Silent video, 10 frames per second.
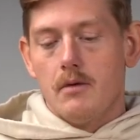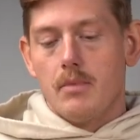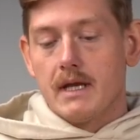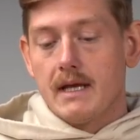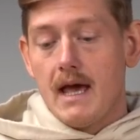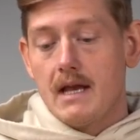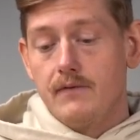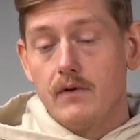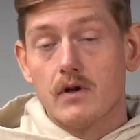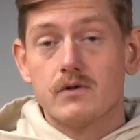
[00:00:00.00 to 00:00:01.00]
But again, if
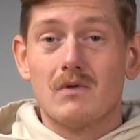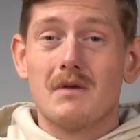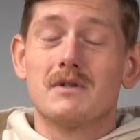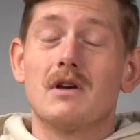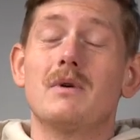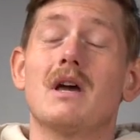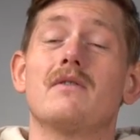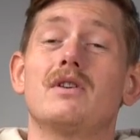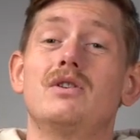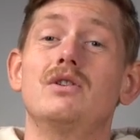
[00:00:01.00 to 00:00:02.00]
you go to our website, we have a
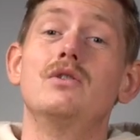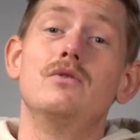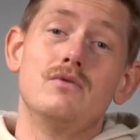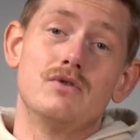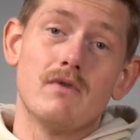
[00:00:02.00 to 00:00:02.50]
huge